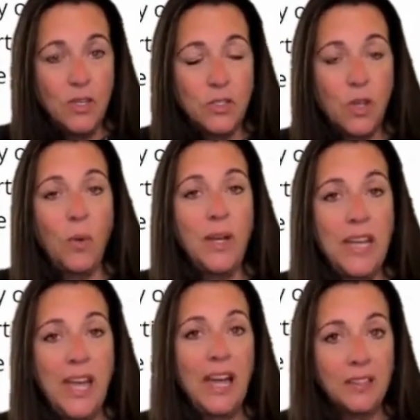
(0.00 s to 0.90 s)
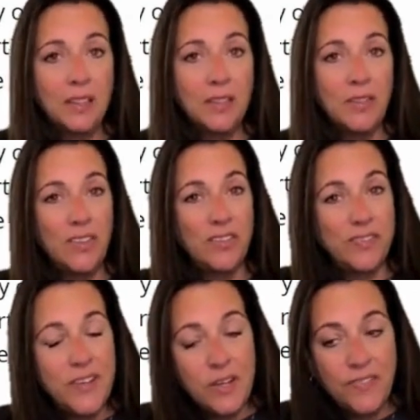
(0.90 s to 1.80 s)
So again, if you
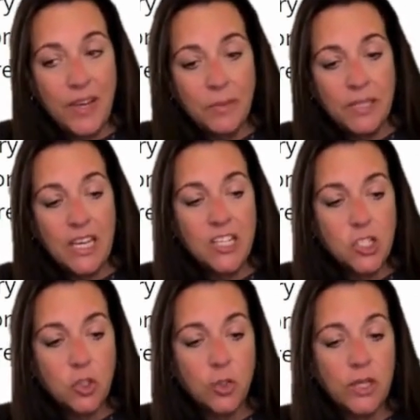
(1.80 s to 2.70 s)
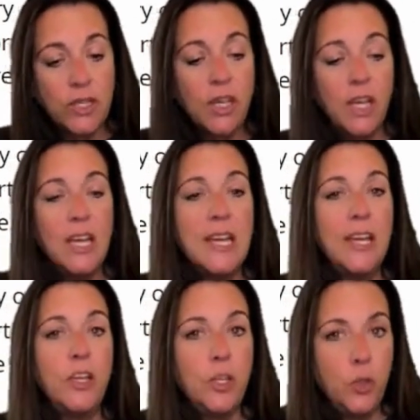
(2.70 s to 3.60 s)
have family history,
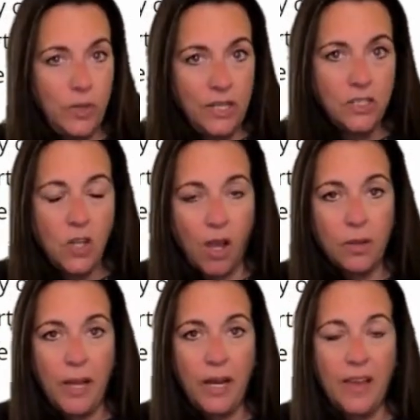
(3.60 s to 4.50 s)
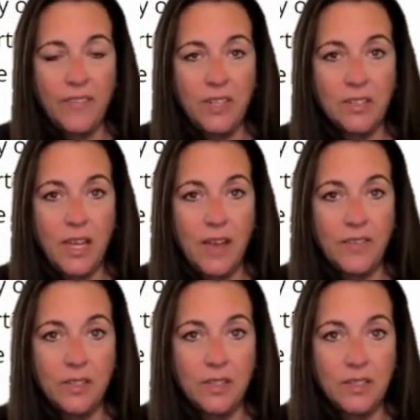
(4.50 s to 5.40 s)
you need to talk about having
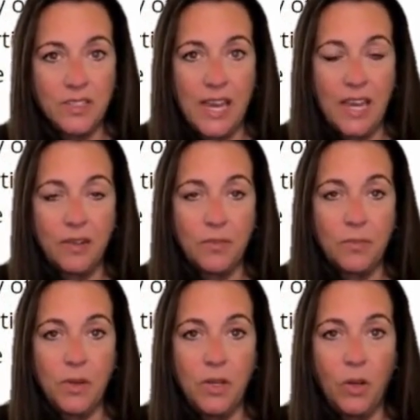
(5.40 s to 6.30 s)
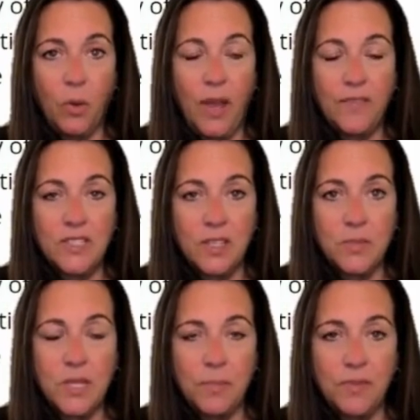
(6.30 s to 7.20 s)
a scan, having
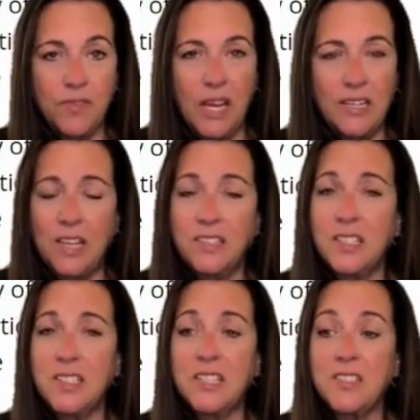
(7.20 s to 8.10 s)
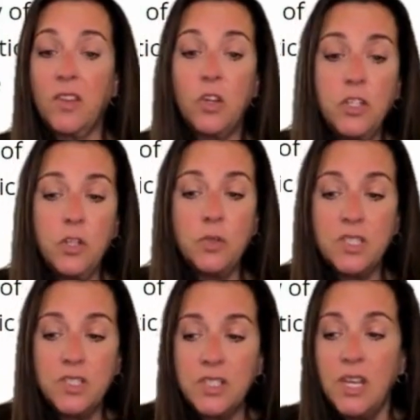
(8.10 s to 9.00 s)
some type of diagnostic test. And the good
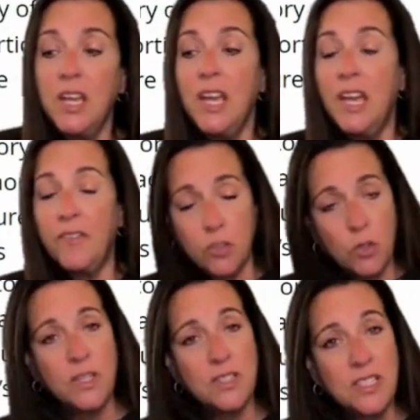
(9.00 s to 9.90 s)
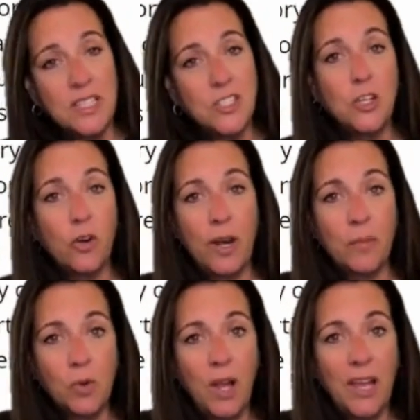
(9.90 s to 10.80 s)
news is, if you're doing a CT or an
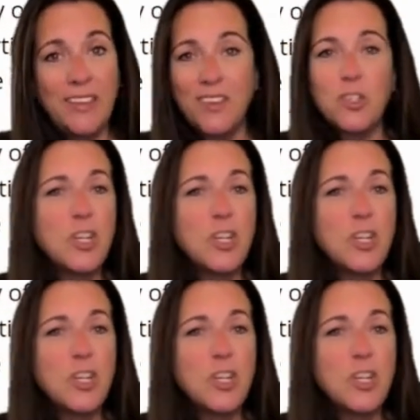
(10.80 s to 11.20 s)
MRI,